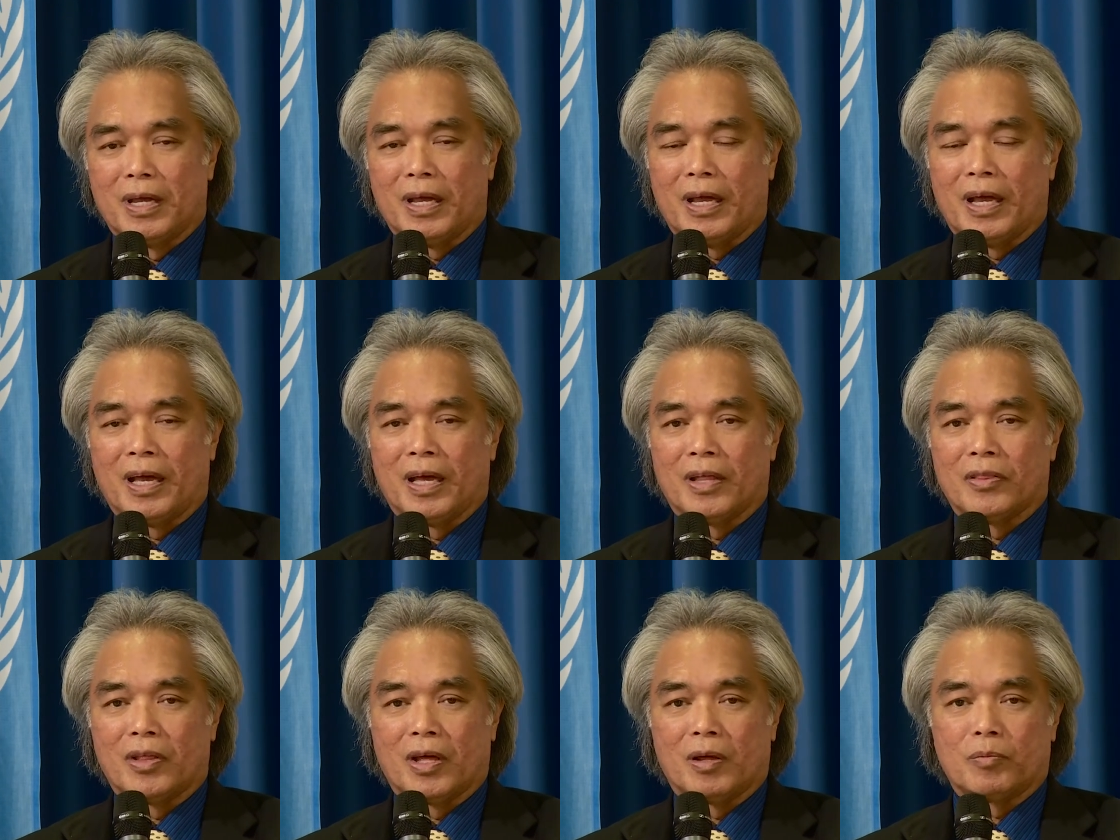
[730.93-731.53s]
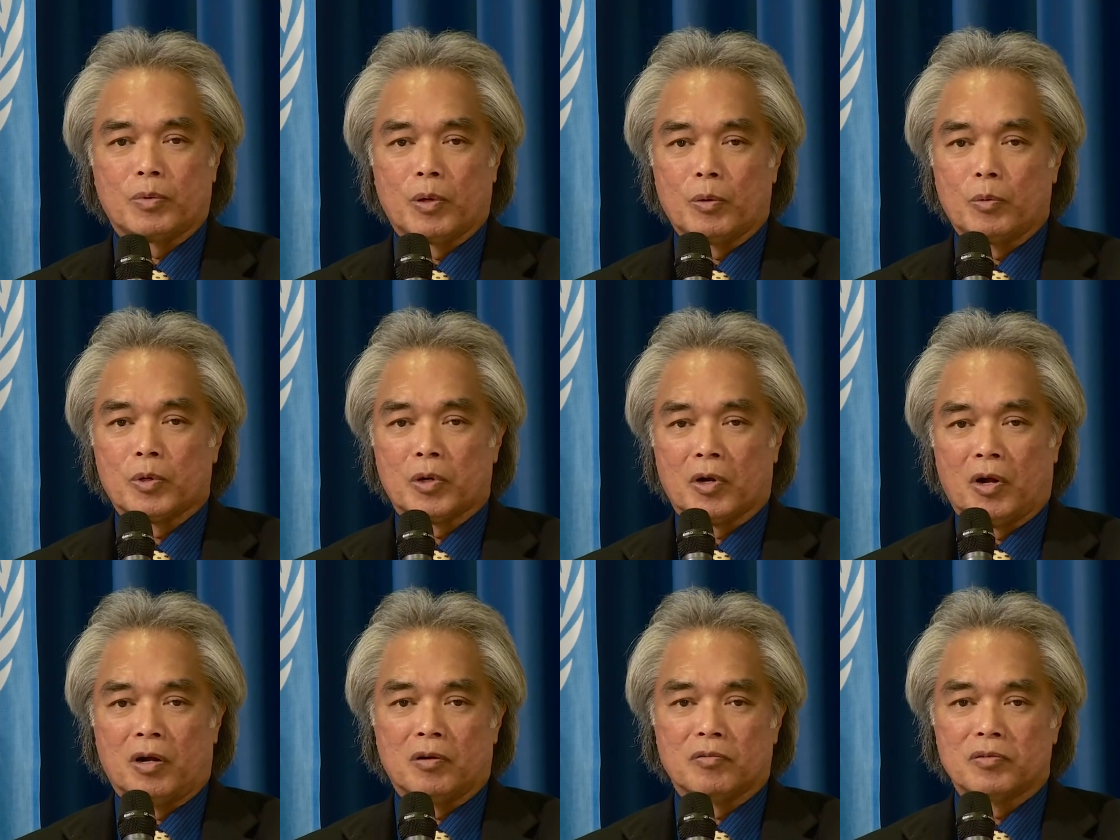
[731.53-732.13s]
and that we
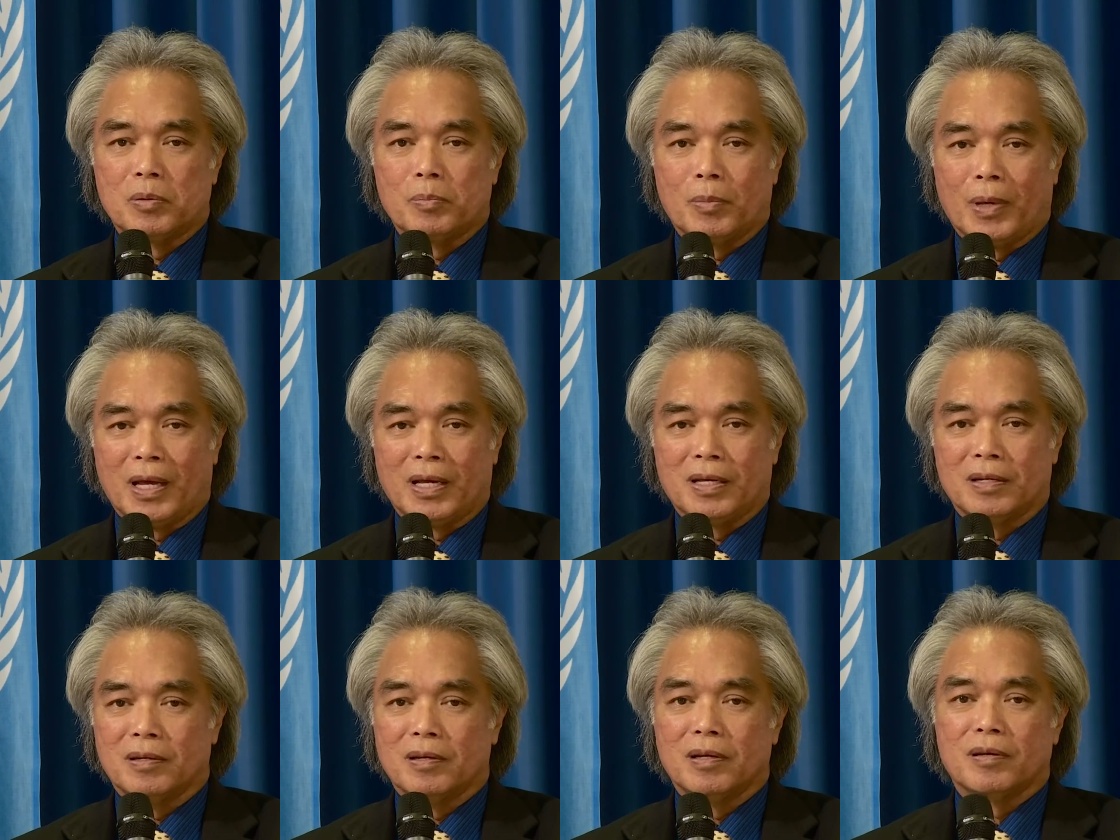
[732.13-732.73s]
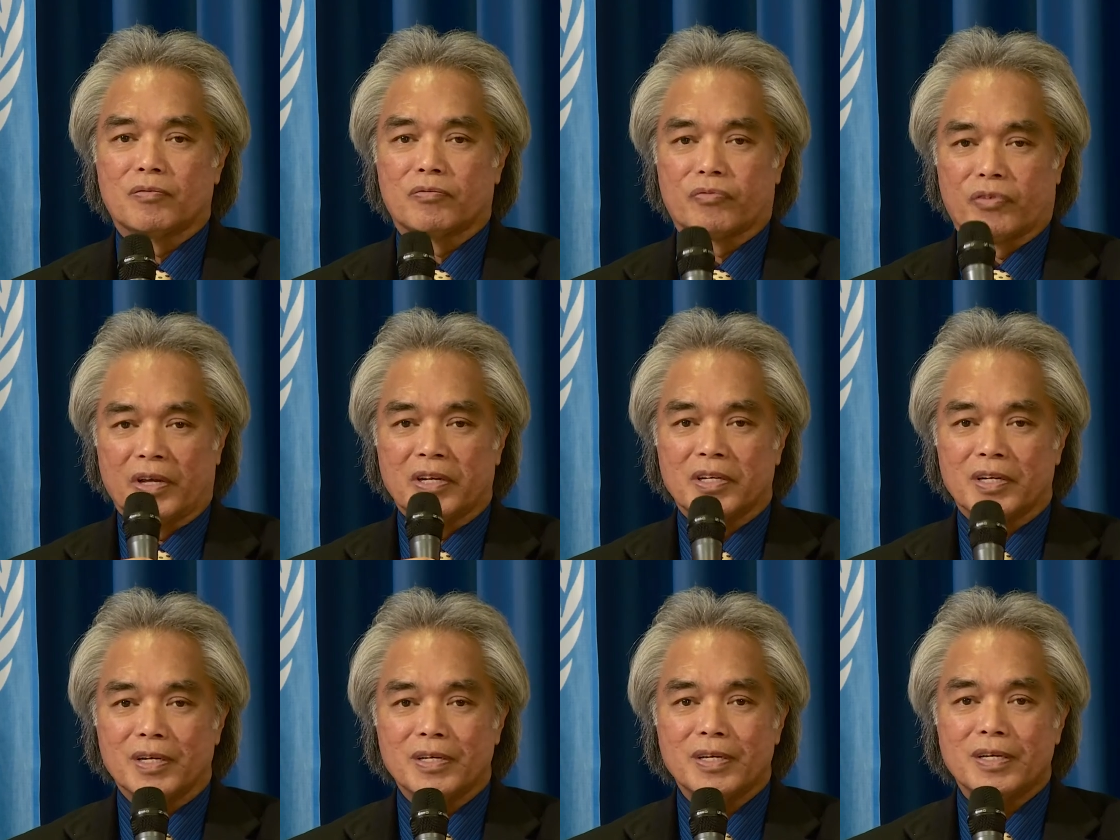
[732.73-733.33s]
would all remain
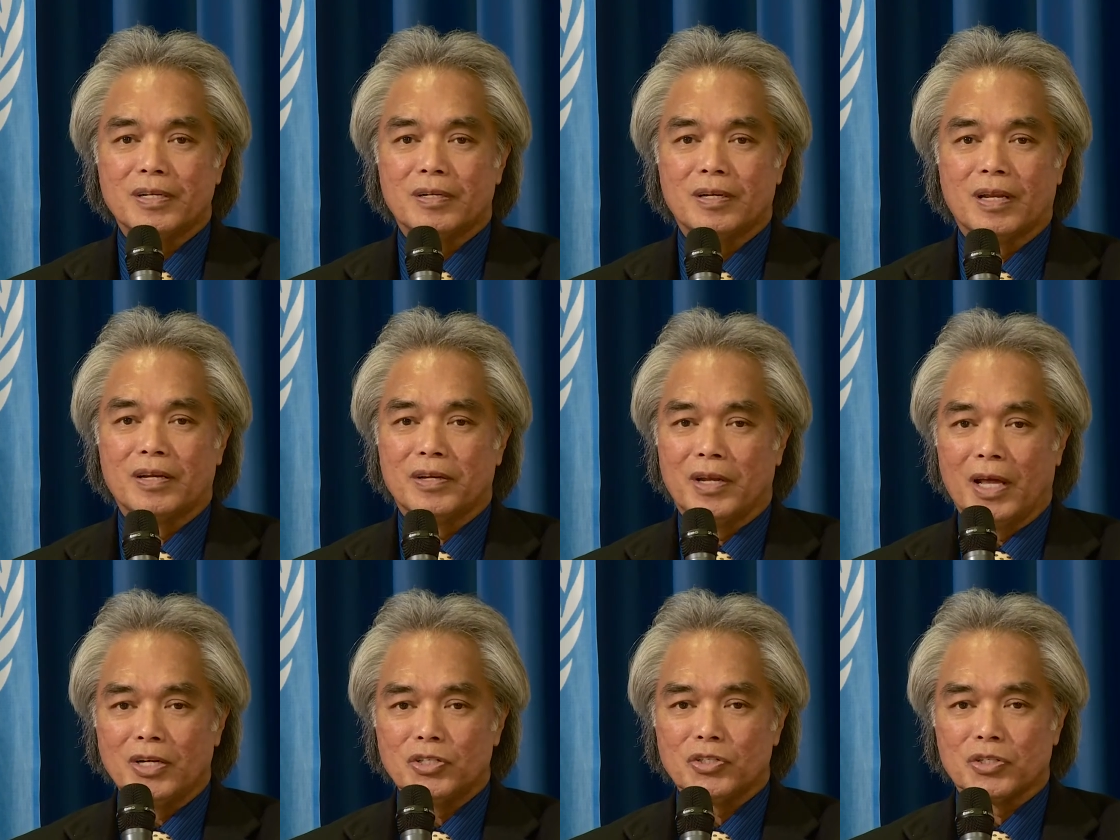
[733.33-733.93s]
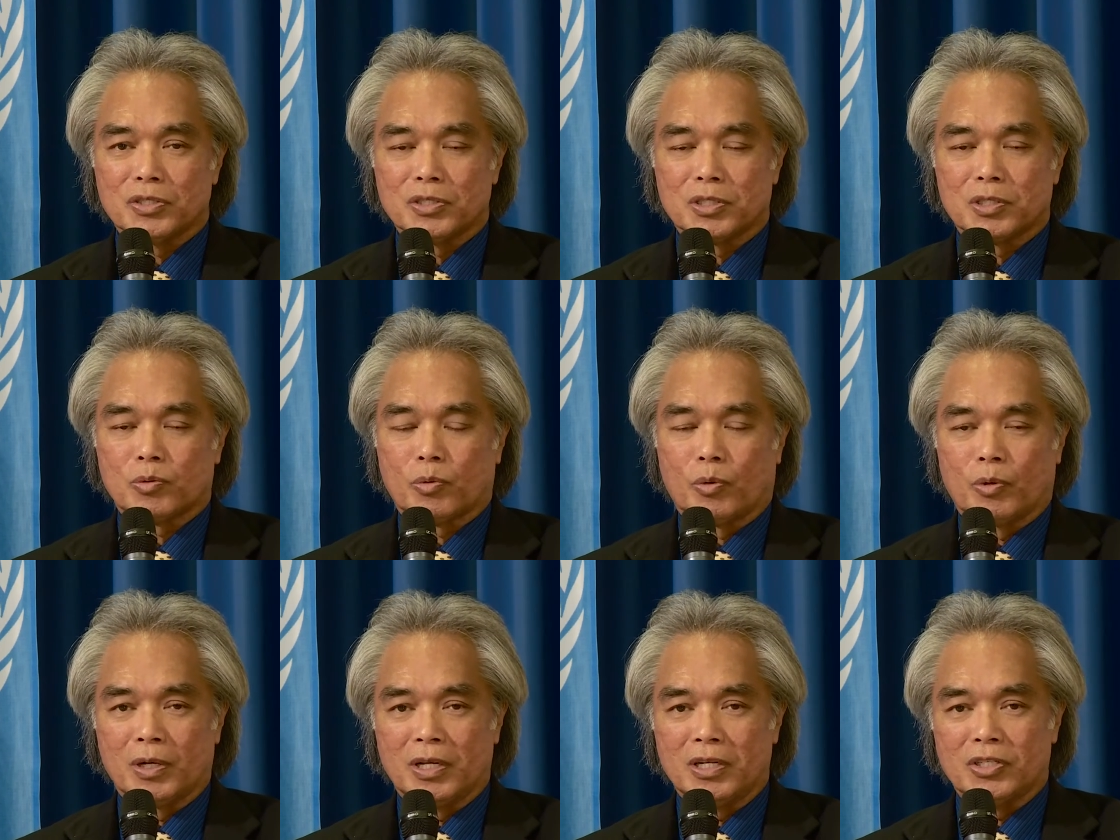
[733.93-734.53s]
friendly nations
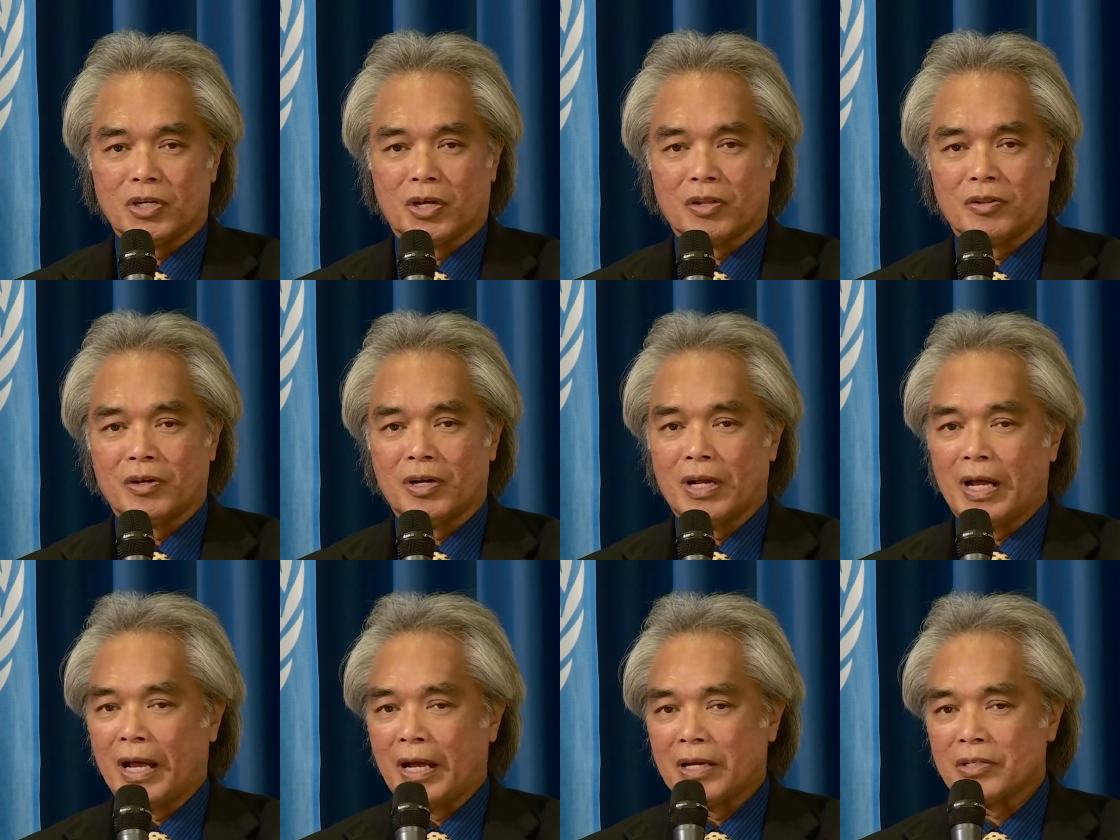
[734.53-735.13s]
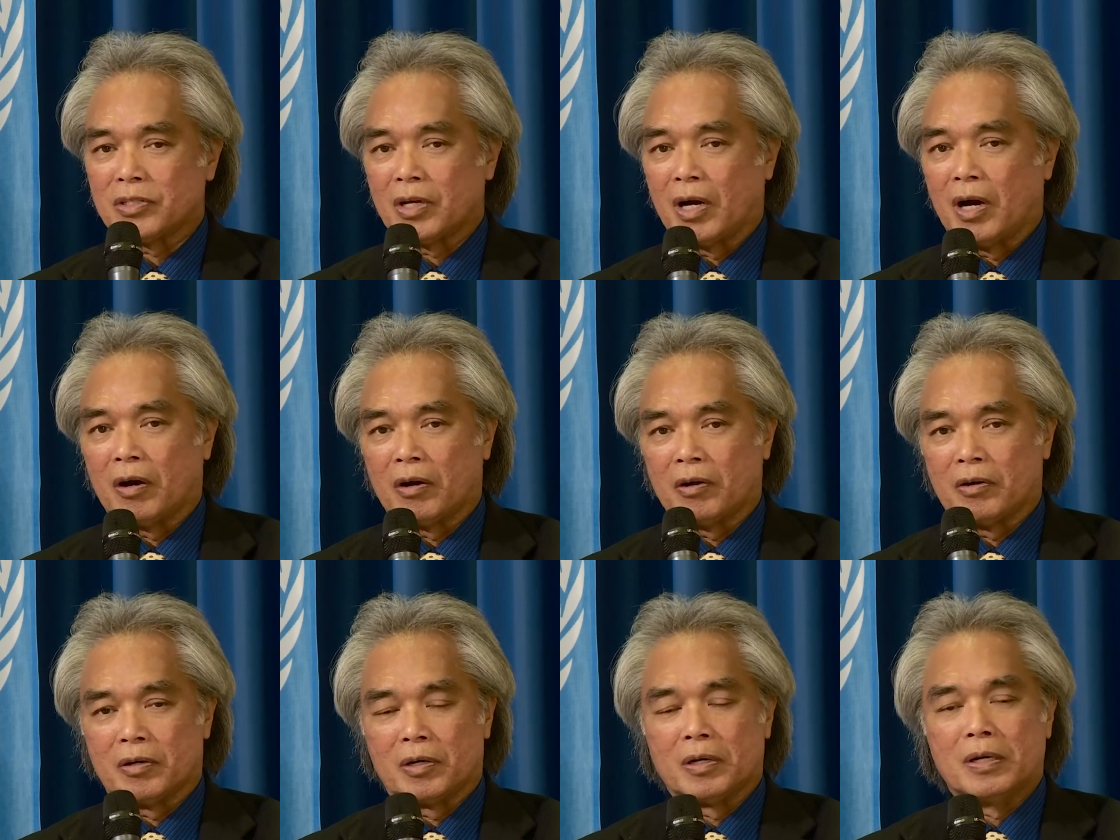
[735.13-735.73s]
toward each other as
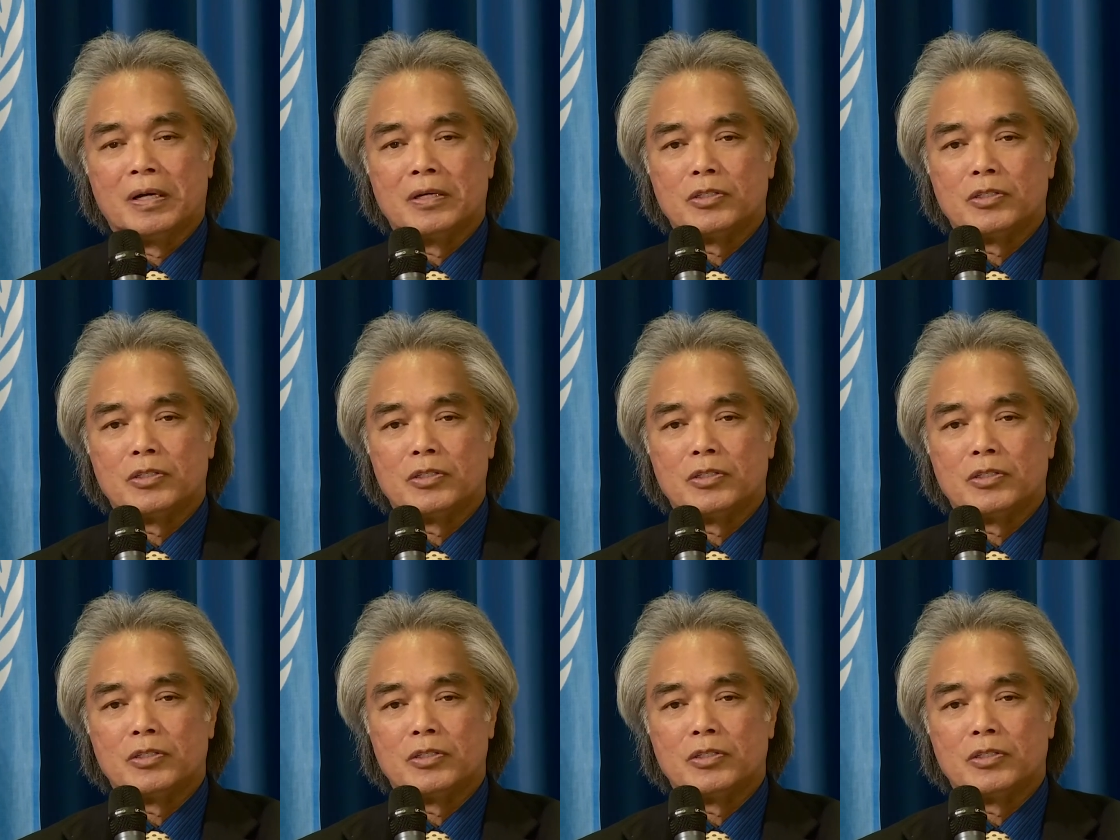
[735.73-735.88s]
our